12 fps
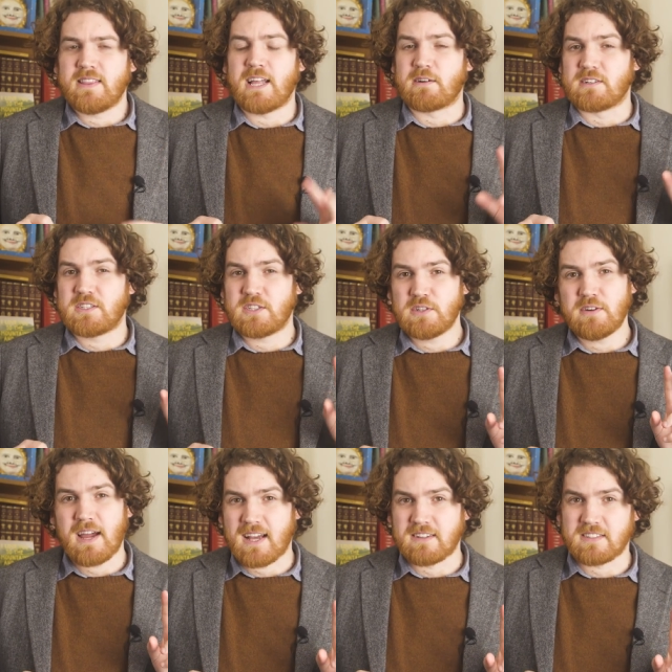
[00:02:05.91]
There are two
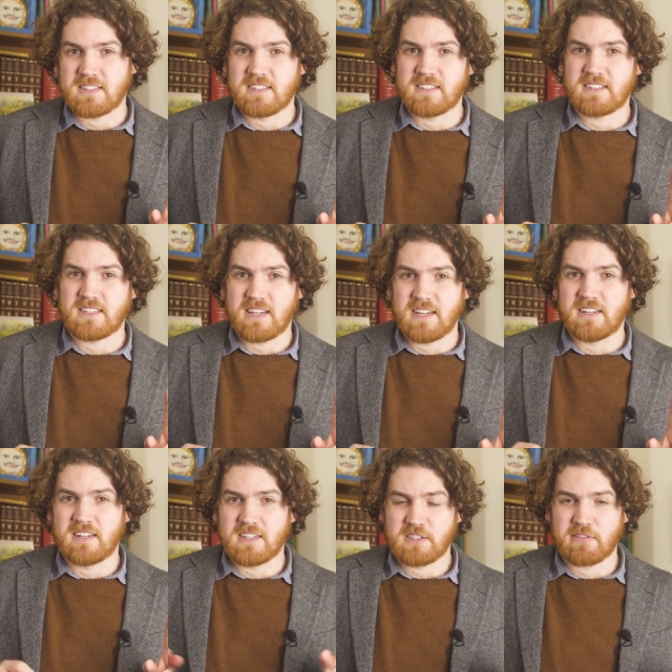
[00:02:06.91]
houses
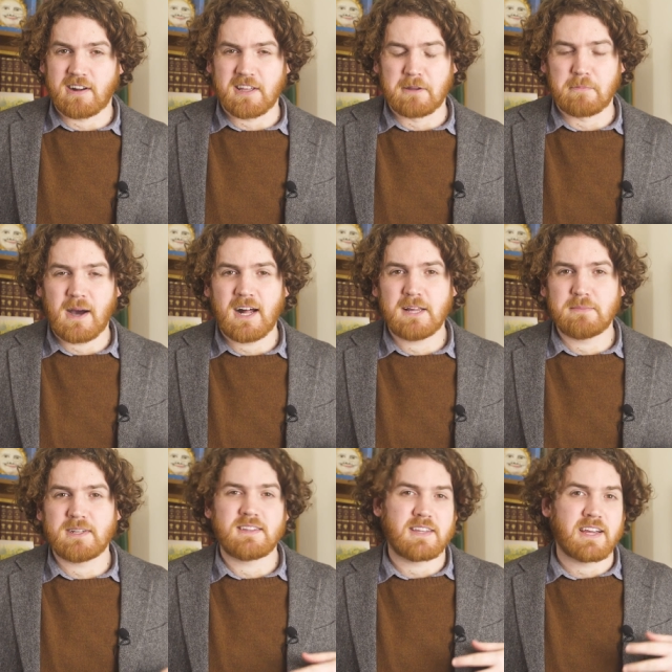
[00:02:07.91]
in Australian Parliament,